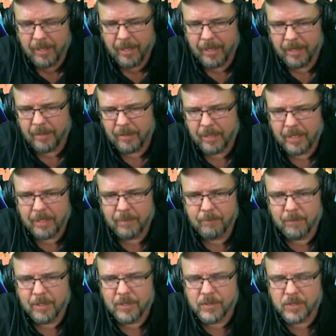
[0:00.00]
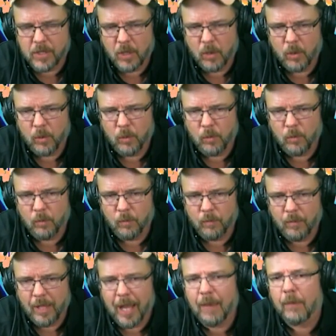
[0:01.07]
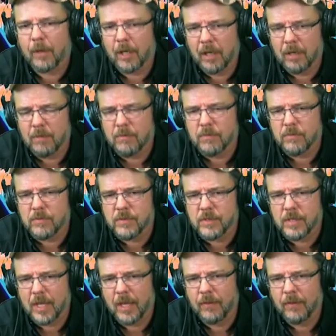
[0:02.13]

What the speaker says: and so Ira comes,